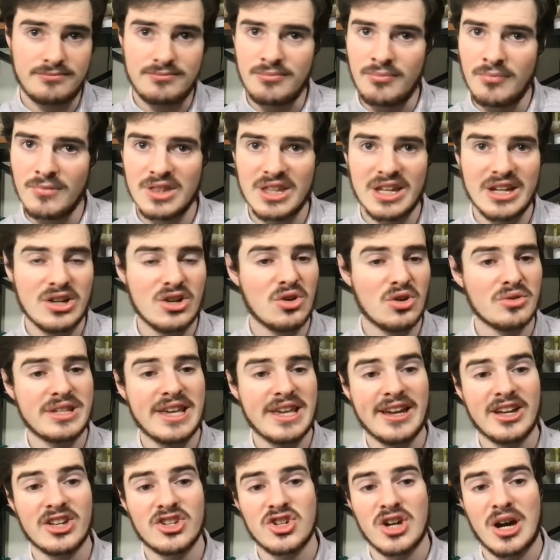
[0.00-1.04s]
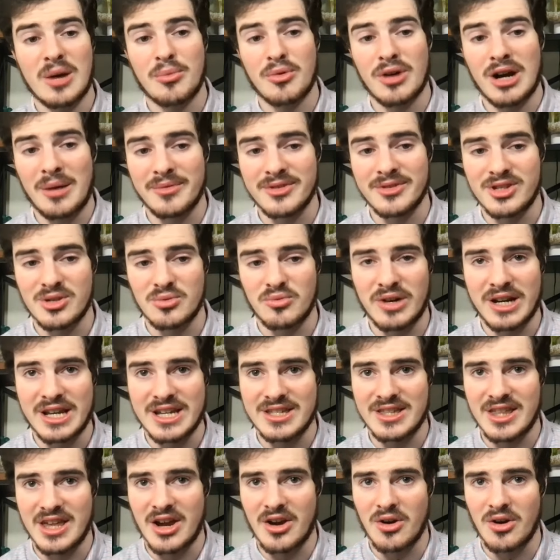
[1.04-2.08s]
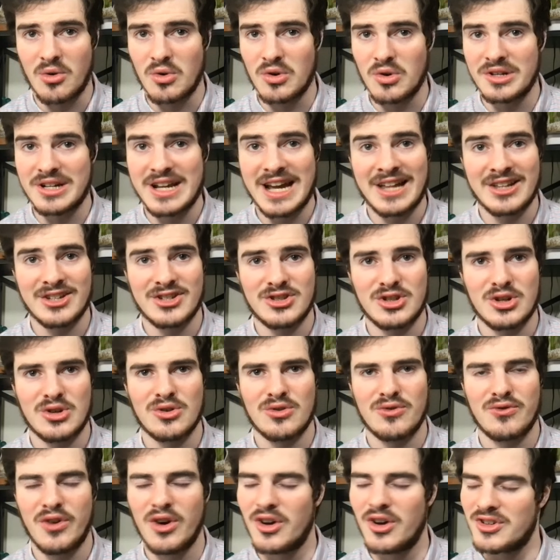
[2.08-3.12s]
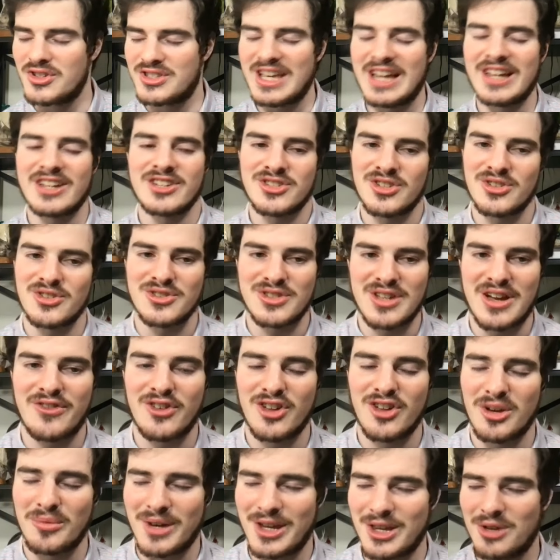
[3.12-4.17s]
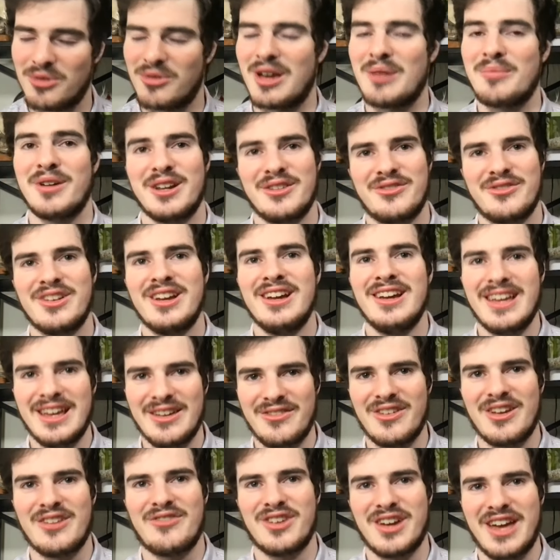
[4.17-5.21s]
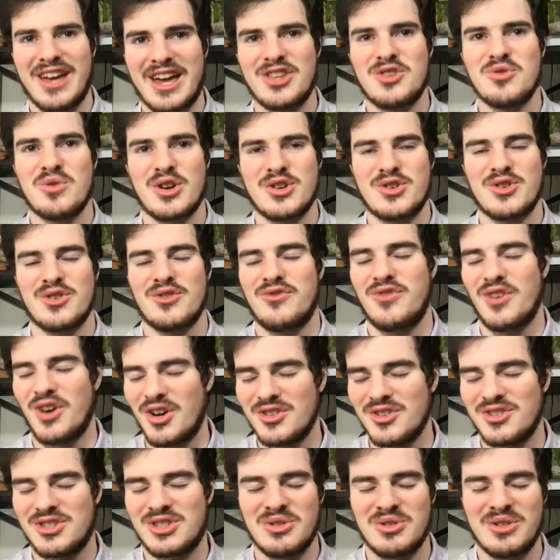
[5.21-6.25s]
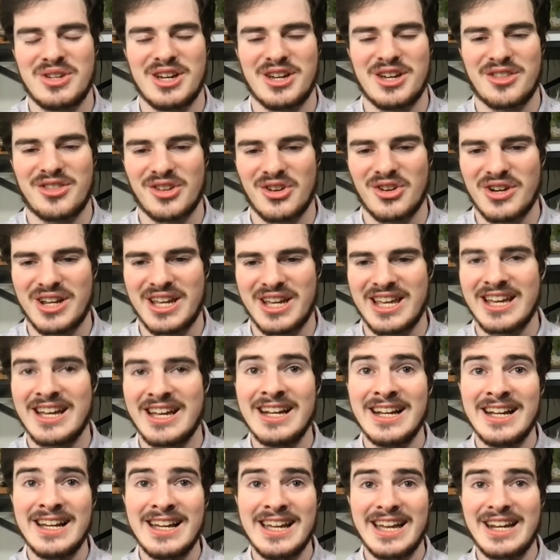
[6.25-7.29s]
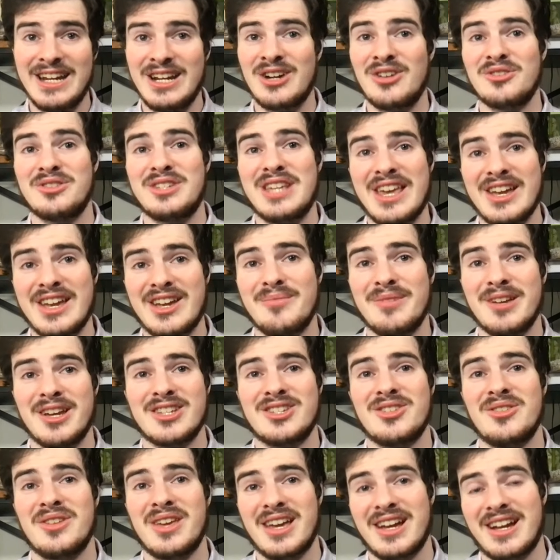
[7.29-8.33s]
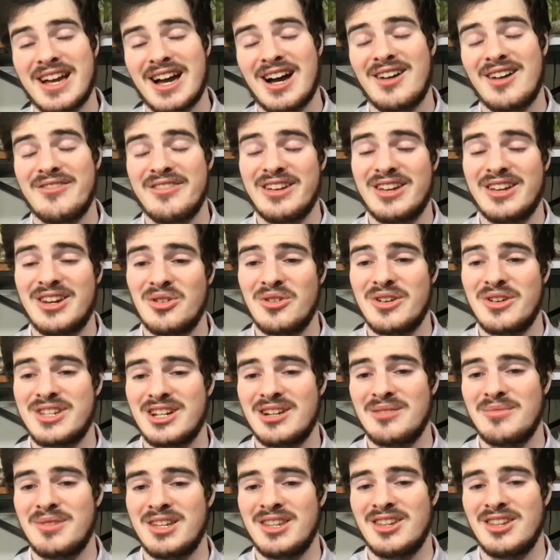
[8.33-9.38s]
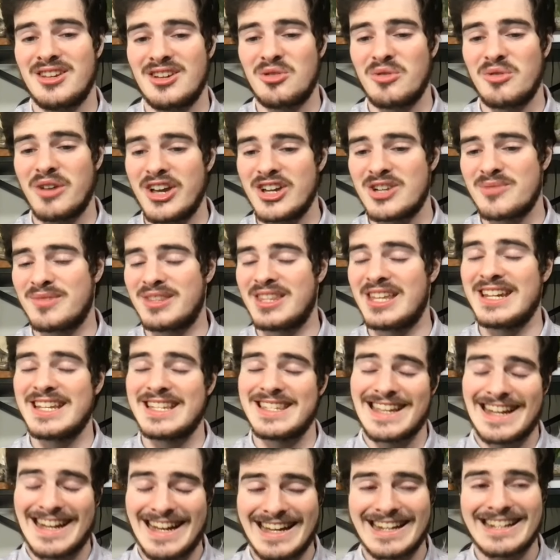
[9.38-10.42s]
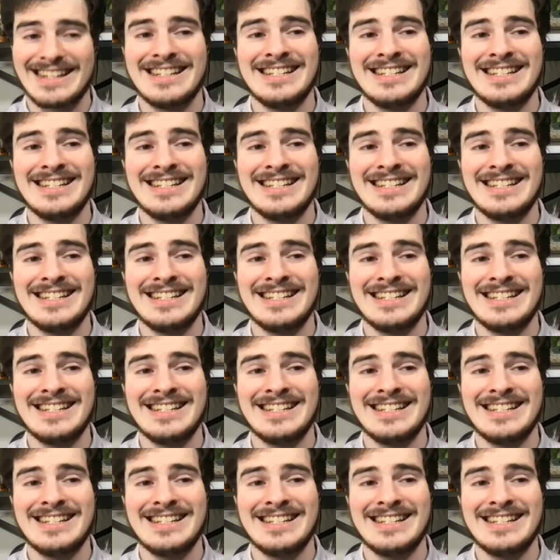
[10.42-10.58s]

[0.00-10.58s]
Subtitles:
then you don't take a Chop Robinson when he's there, or Dallas Turner falls. Dallas Turner's not falling, by the way. But if an edge rusher falls to you at 30 and you don't take him because, oh yeah, Kyle Van Noy is going to be in the equation, but then he's not,